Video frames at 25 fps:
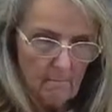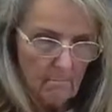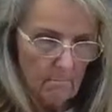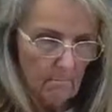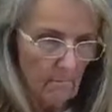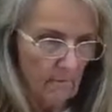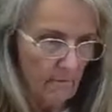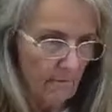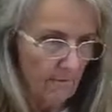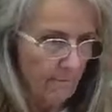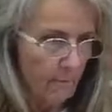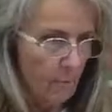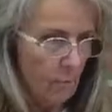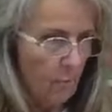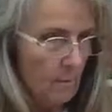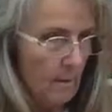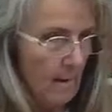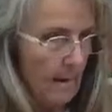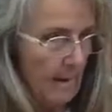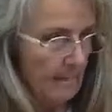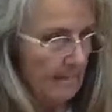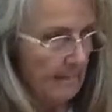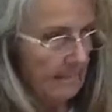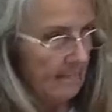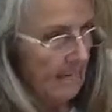before
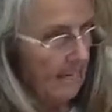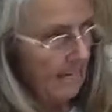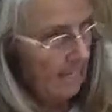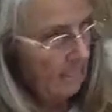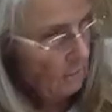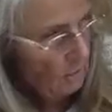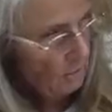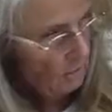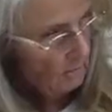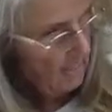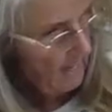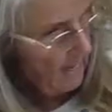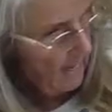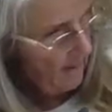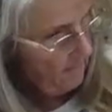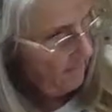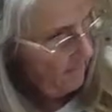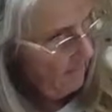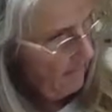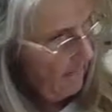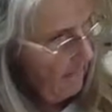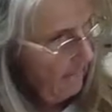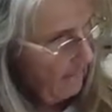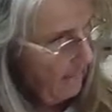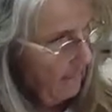I attached that,
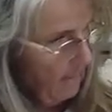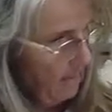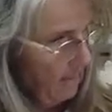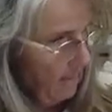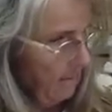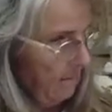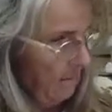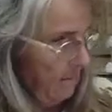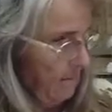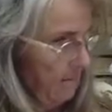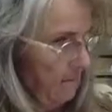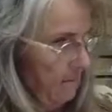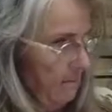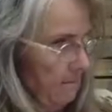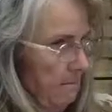but I didn't.